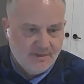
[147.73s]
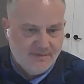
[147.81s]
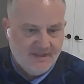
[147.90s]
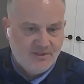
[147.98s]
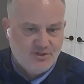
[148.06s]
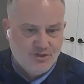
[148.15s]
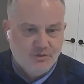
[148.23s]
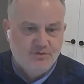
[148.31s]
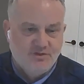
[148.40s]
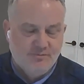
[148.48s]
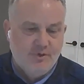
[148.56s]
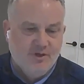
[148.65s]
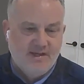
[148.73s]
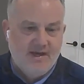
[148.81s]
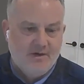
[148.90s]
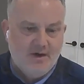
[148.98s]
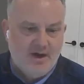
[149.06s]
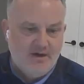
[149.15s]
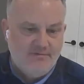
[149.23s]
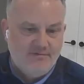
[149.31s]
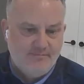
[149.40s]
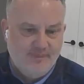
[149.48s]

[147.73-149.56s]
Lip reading: they choose to put care off,